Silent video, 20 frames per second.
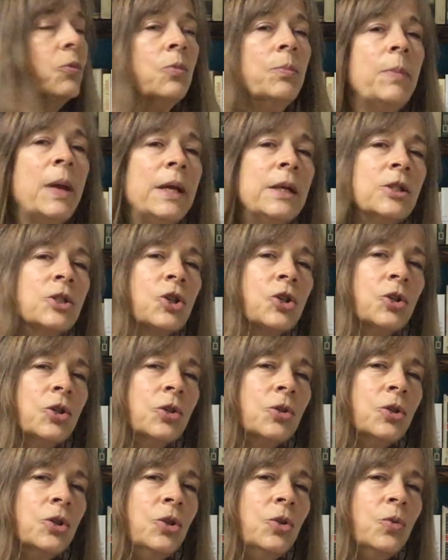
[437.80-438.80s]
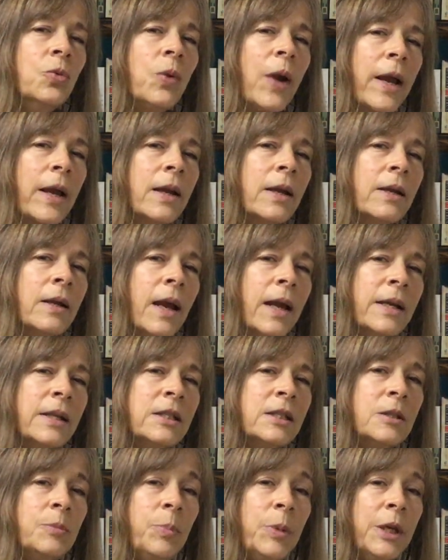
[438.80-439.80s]
make sure you recognize
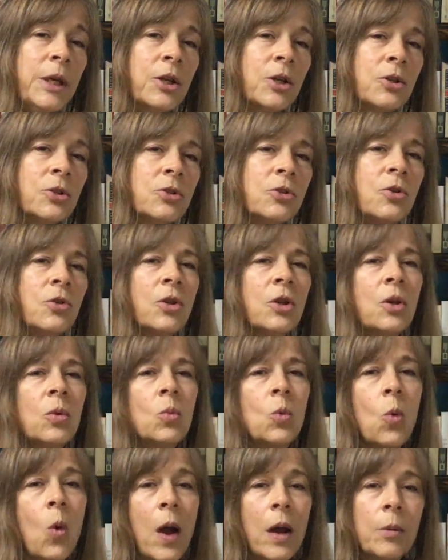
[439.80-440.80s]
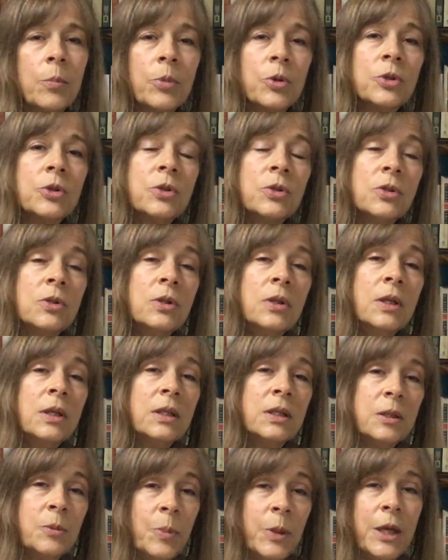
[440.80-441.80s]
speakers so that one person
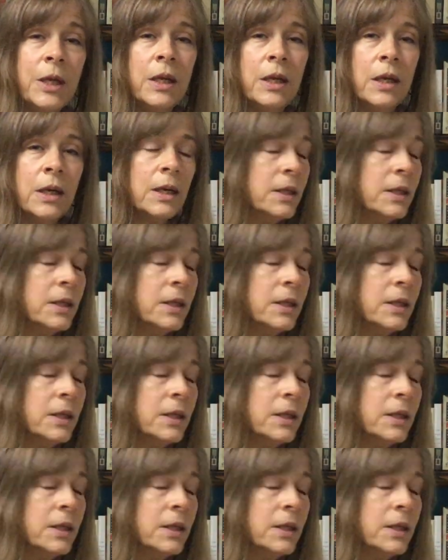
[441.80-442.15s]
is speaking at